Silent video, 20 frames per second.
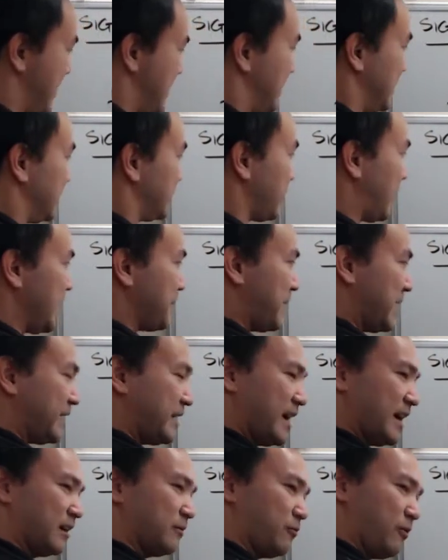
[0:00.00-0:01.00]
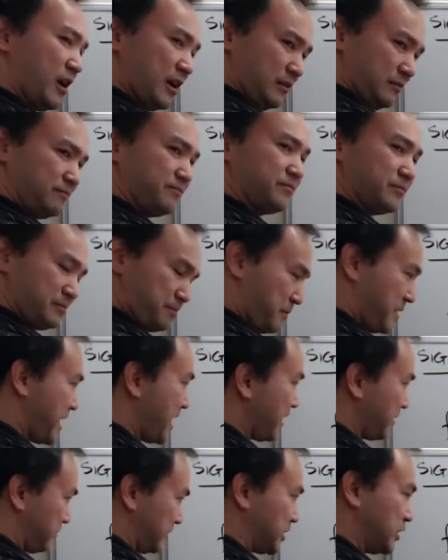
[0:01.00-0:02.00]
So I pick -1.
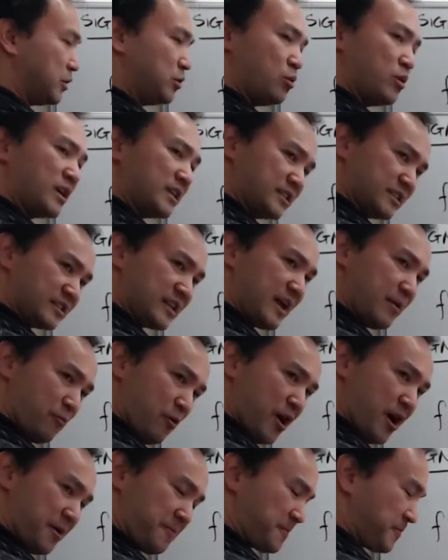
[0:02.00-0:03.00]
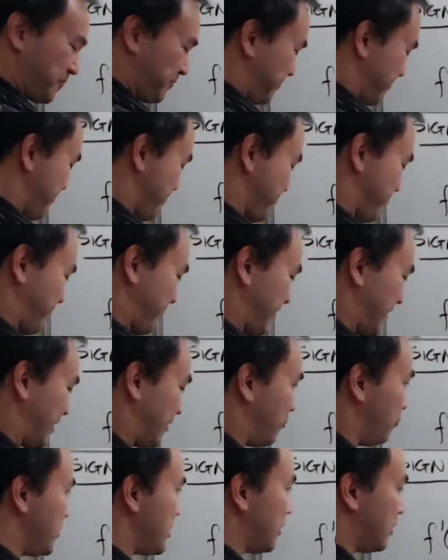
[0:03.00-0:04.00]
-2 works the same way.
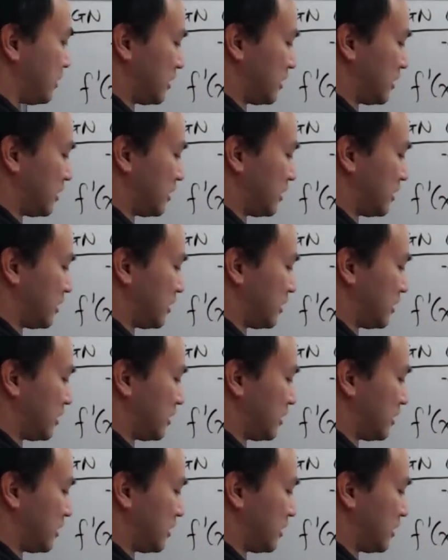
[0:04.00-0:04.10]
We are